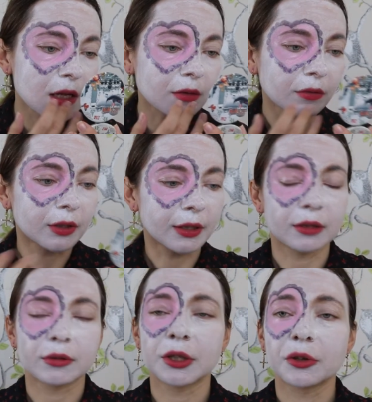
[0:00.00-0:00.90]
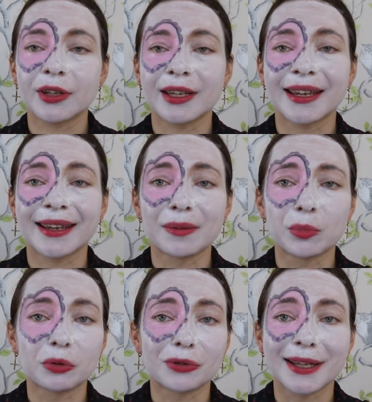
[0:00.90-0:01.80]
Okay, I don't think you can get
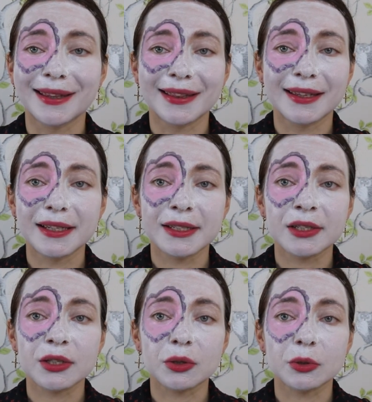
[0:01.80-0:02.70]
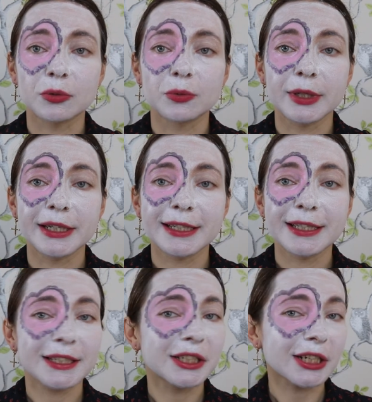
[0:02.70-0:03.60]
more red than this, so
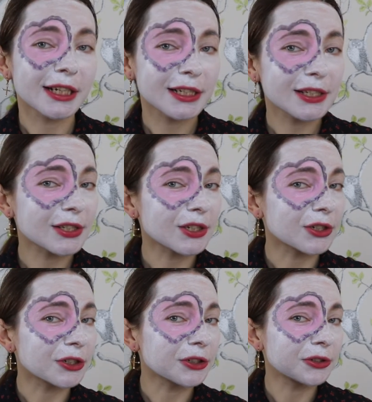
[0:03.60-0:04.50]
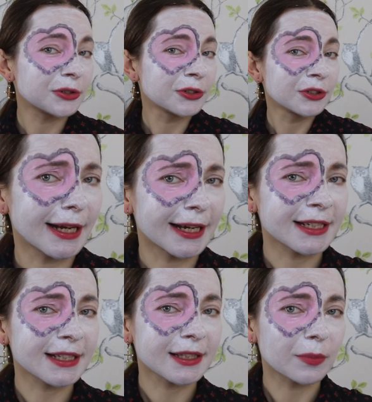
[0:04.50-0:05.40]
we'll just do the
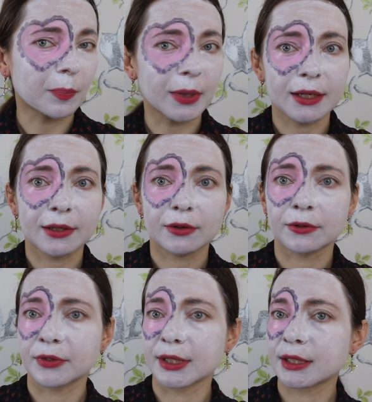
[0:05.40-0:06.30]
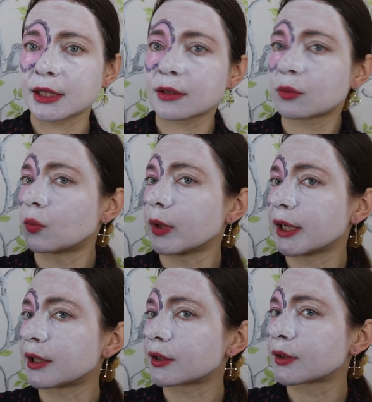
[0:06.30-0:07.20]
next bit of this
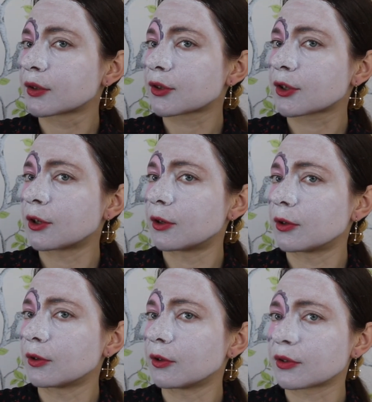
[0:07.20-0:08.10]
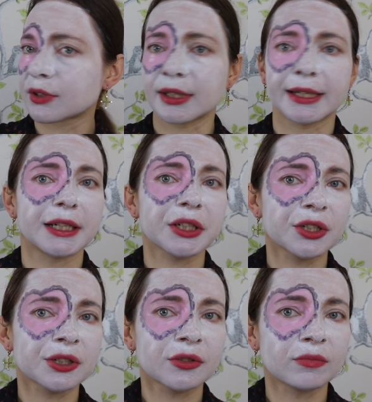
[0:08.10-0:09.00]
weird skull
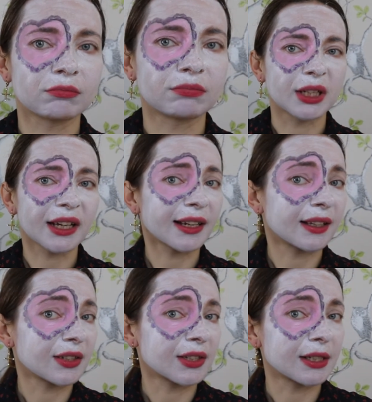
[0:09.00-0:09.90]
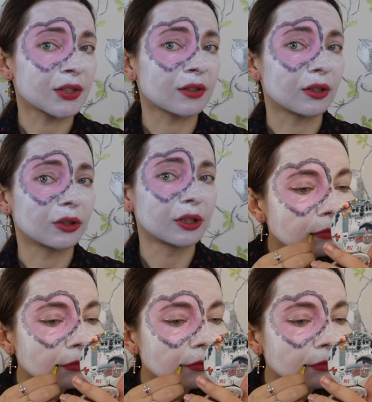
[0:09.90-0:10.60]
slash what the hell is this look.